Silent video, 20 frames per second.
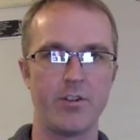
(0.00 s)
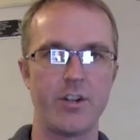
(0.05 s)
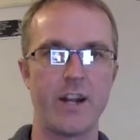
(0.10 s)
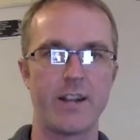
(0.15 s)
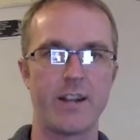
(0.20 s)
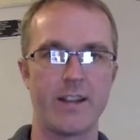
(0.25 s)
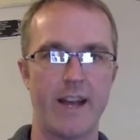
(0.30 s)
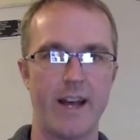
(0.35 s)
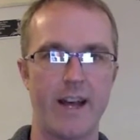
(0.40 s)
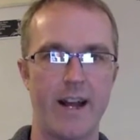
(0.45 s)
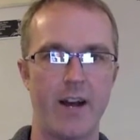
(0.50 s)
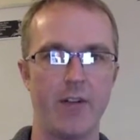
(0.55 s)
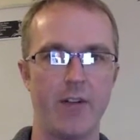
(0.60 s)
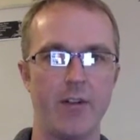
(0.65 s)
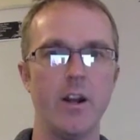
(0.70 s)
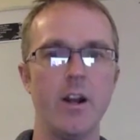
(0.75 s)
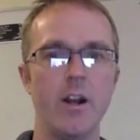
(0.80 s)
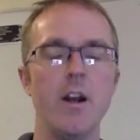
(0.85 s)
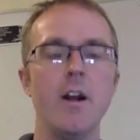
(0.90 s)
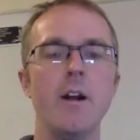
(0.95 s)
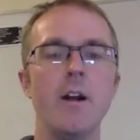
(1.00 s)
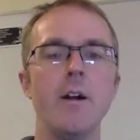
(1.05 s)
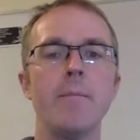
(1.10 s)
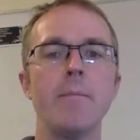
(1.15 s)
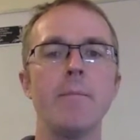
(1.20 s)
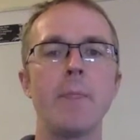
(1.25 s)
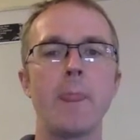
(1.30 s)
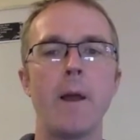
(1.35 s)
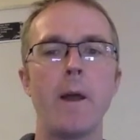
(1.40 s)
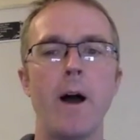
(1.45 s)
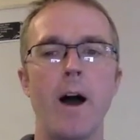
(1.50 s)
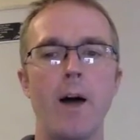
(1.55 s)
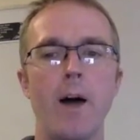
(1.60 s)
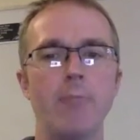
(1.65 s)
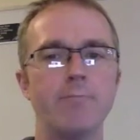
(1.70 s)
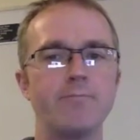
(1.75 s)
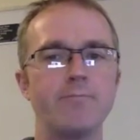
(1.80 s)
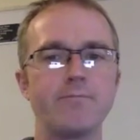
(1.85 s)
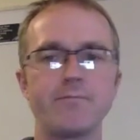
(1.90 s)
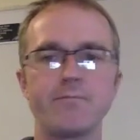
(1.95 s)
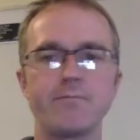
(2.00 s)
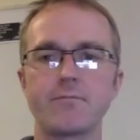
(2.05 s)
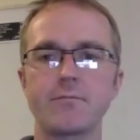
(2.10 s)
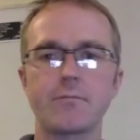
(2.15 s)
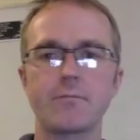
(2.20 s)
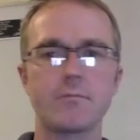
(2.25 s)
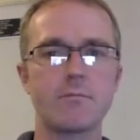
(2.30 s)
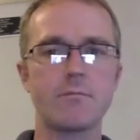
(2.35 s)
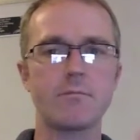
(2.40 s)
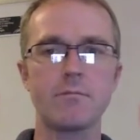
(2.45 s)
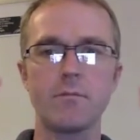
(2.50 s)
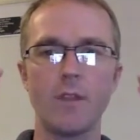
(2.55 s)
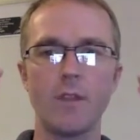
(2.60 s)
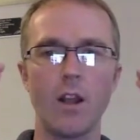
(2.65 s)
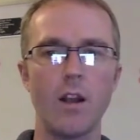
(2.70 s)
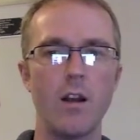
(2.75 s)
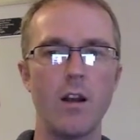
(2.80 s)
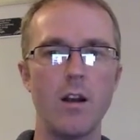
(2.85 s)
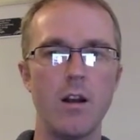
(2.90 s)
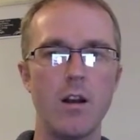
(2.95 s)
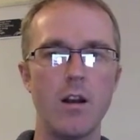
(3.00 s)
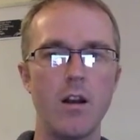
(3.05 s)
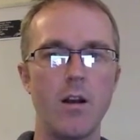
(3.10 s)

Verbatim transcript: checked yep, that out. I sure have. Yeah, um, it's been around a long time.